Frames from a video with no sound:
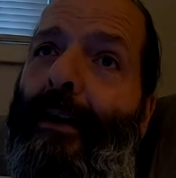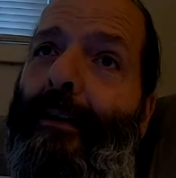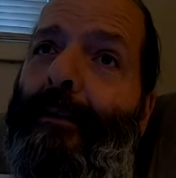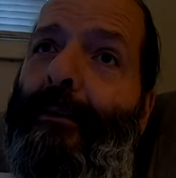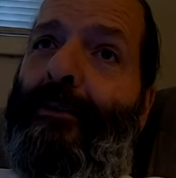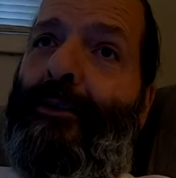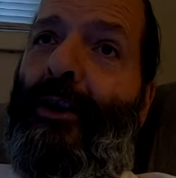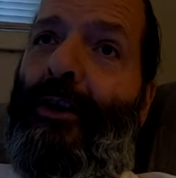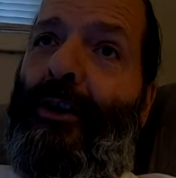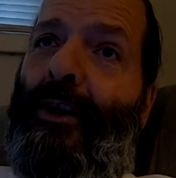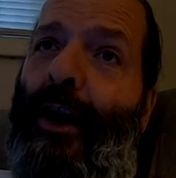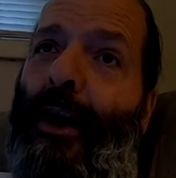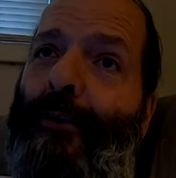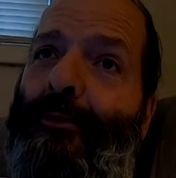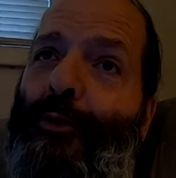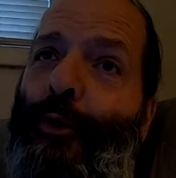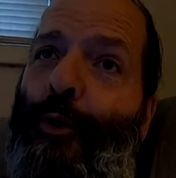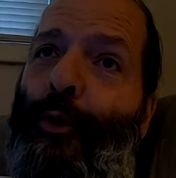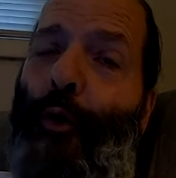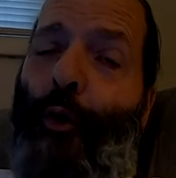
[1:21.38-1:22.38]
it's going to
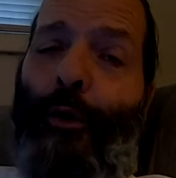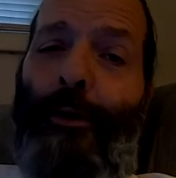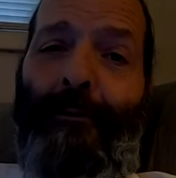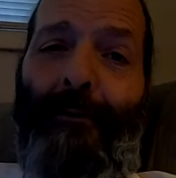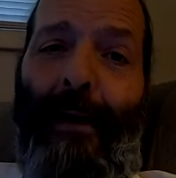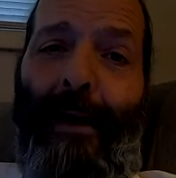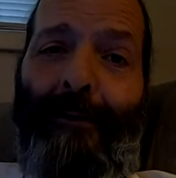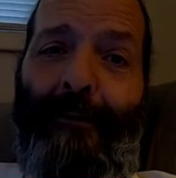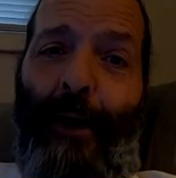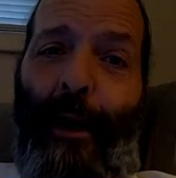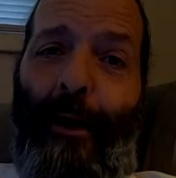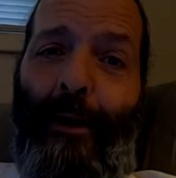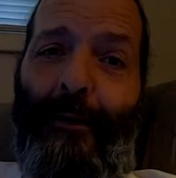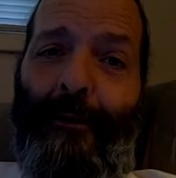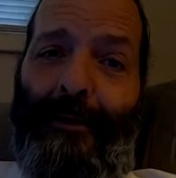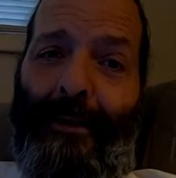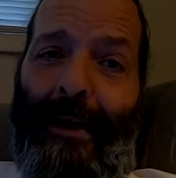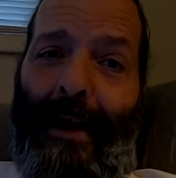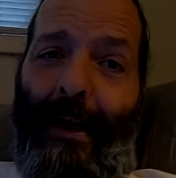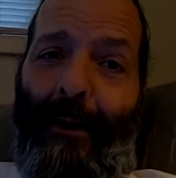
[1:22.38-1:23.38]
cost you
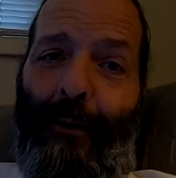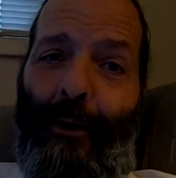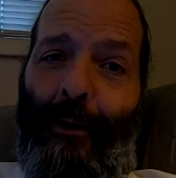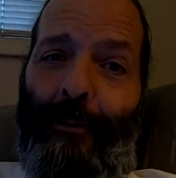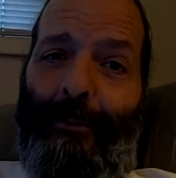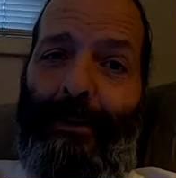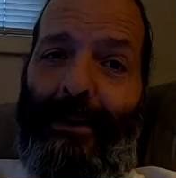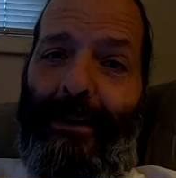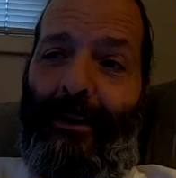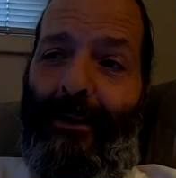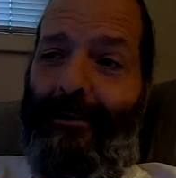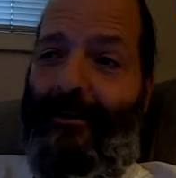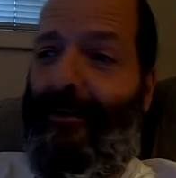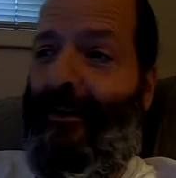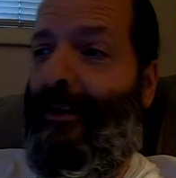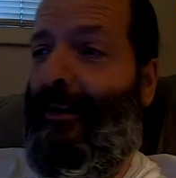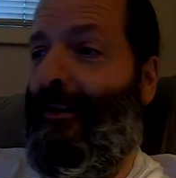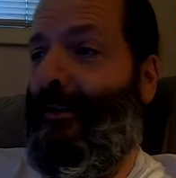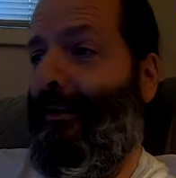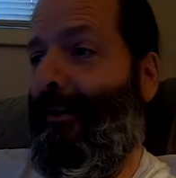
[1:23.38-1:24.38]
$35 an hour because
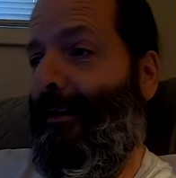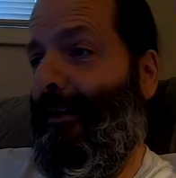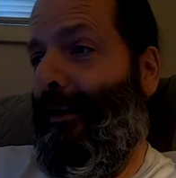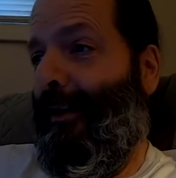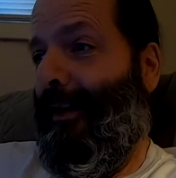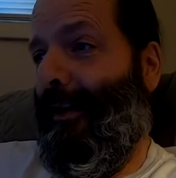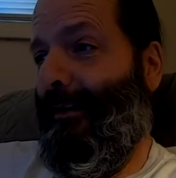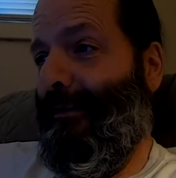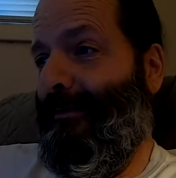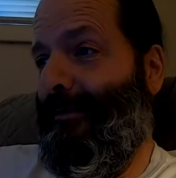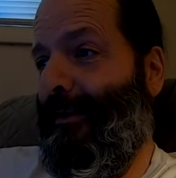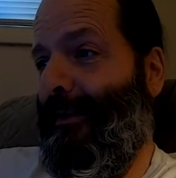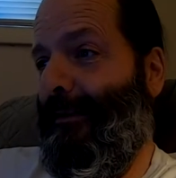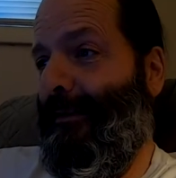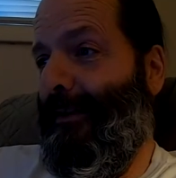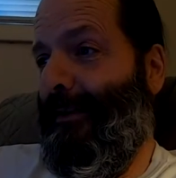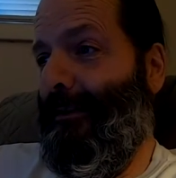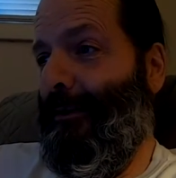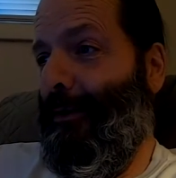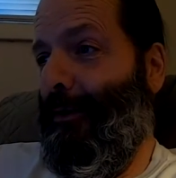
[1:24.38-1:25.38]
I see
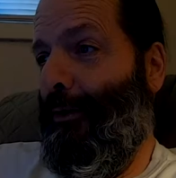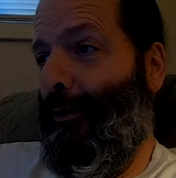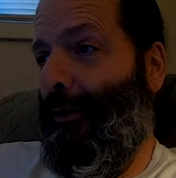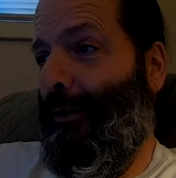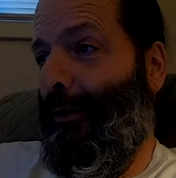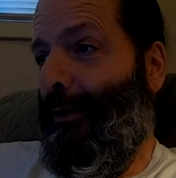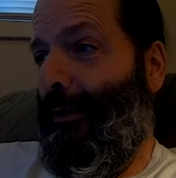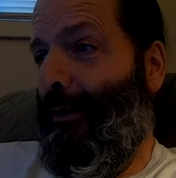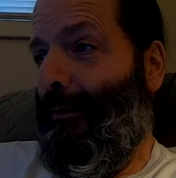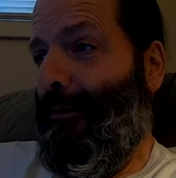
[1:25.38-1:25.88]
that your